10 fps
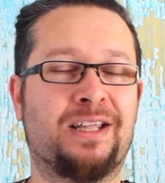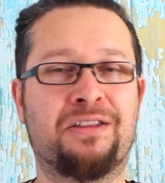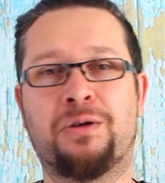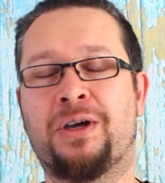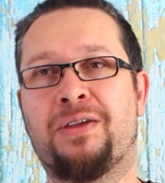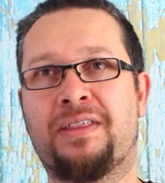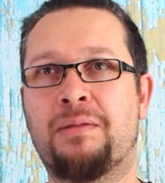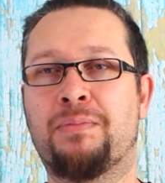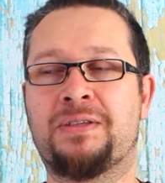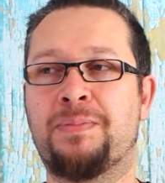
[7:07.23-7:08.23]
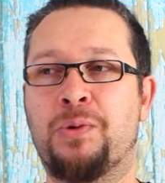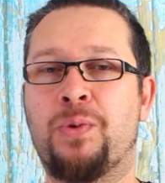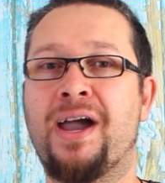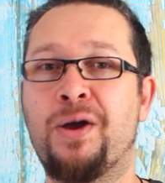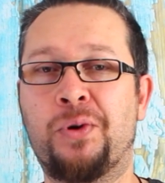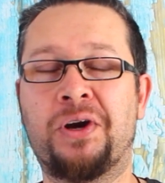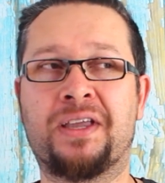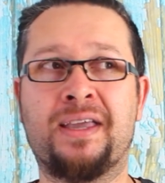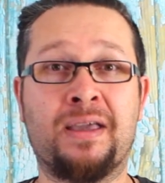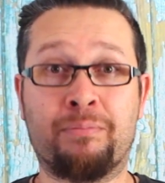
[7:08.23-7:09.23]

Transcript: and I thought, oh, that must be wire work.